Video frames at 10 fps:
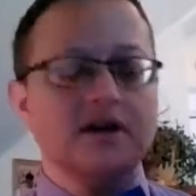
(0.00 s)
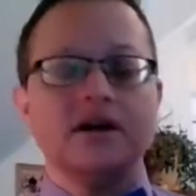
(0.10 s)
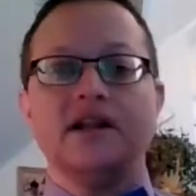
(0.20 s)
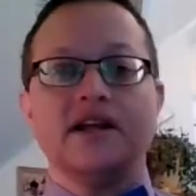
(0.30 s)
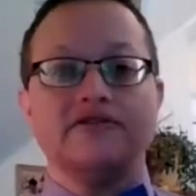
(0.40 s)

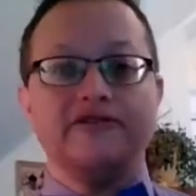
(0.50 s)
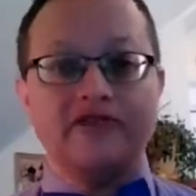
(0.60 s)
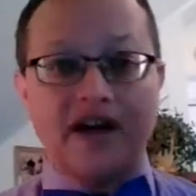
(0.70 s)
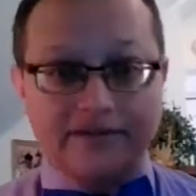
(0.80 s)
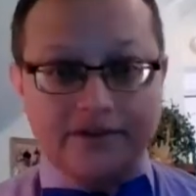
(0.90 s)
Collect
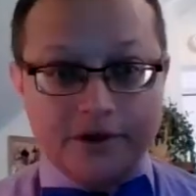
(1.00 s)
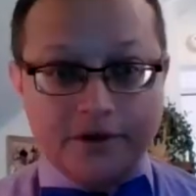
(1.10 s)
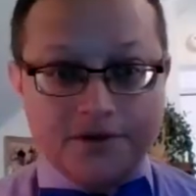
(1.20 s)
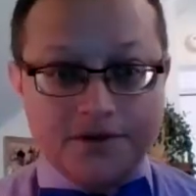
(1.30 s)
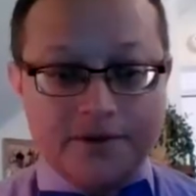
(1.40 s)
5 of
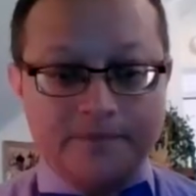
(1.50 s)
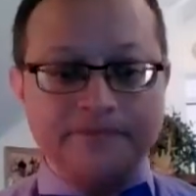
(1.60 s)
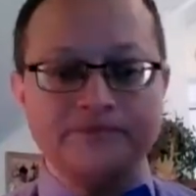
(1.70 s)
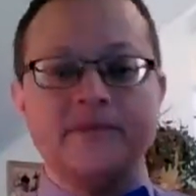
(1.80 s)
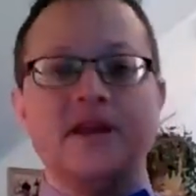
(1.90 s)
those,
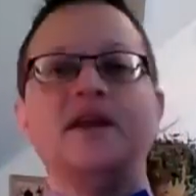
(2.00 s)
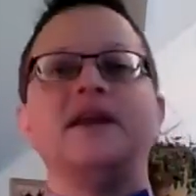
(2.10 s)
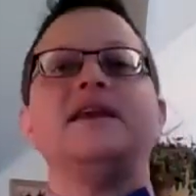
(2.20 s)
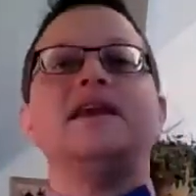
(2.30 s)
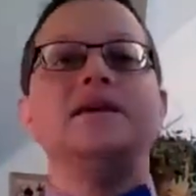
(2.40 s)

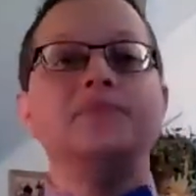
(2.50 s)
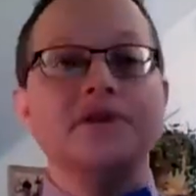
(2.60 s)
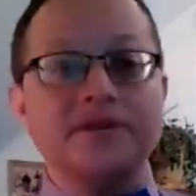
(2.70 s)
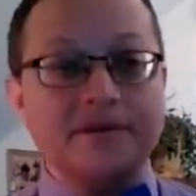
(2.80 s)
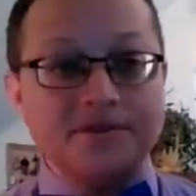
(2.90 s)

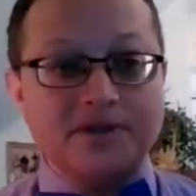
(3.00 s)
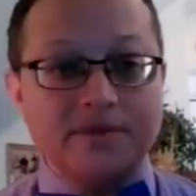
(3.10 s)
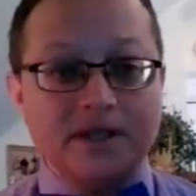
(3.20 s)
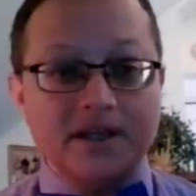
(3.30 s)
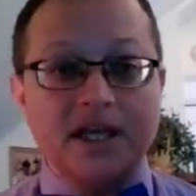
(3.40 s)
email them to
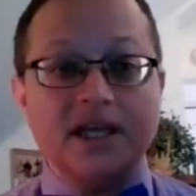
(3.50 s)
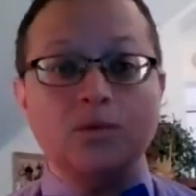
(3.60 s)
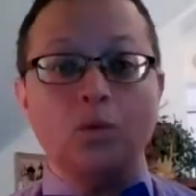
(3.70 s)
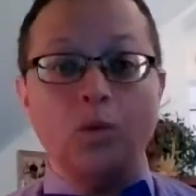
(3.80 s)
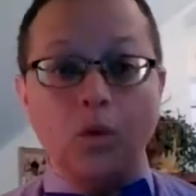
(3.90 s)
me
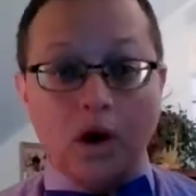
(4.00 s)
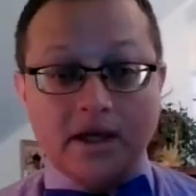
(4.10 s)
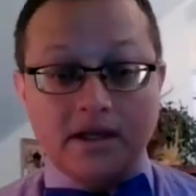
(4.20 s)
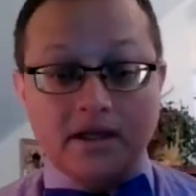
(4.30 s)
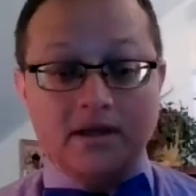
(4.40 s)
in
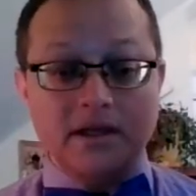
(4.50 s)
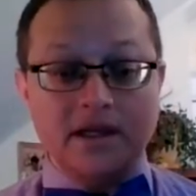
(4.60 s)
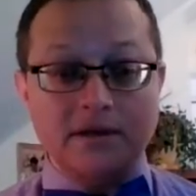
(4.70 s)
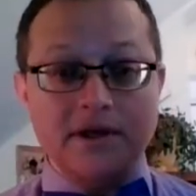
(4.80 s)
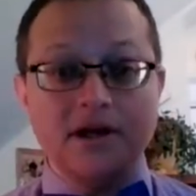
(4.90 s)
one
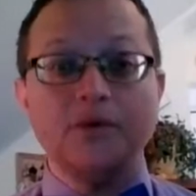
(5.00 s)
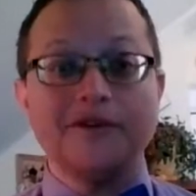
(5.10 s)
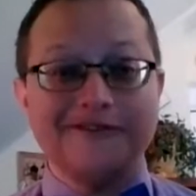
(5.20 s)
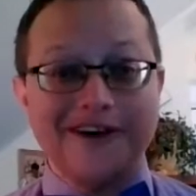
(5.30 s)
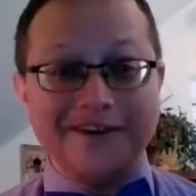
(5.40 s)
email with
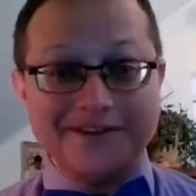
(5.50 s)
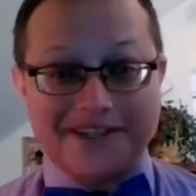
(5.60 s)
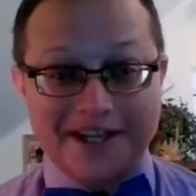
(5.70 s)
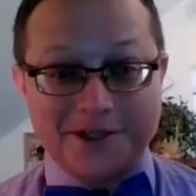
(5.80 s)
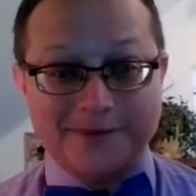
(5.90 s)
5
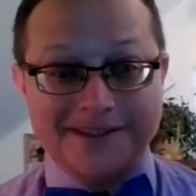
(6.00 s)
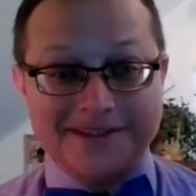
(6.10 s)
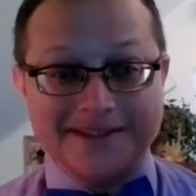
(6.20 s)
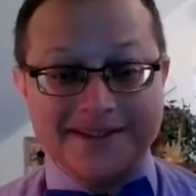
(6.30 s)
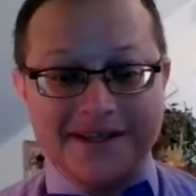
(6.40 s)

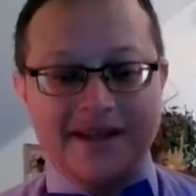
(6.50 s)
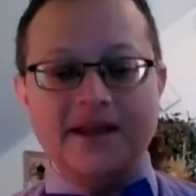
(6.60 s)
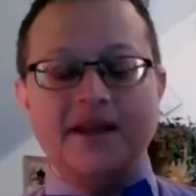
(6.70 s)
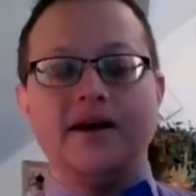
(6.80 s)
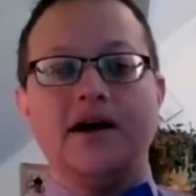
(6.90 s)
attachments,
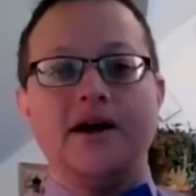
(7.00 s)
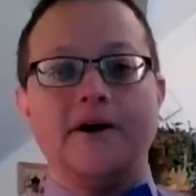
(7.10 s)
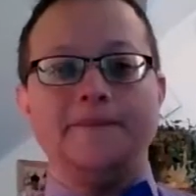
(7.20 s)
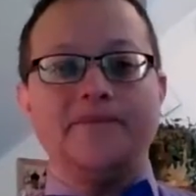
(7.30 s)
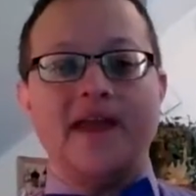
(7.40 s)

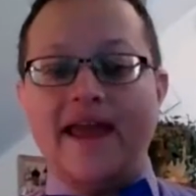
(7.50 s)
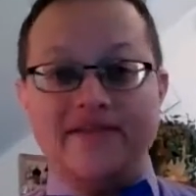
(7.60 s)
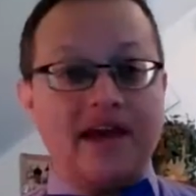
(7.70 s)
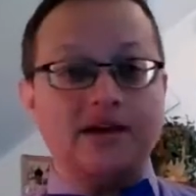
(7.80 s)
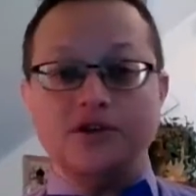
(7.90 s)
and
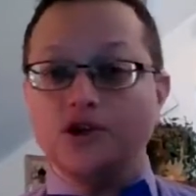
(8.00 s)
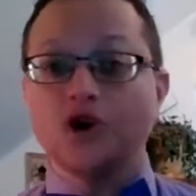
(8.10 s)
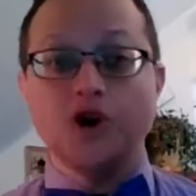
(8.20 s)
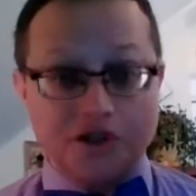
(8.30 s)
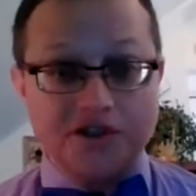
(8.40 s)
then you're
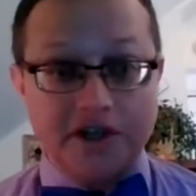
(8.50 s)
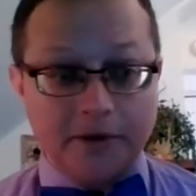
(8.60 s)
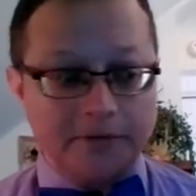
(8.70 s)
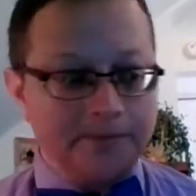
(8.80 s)
good to go.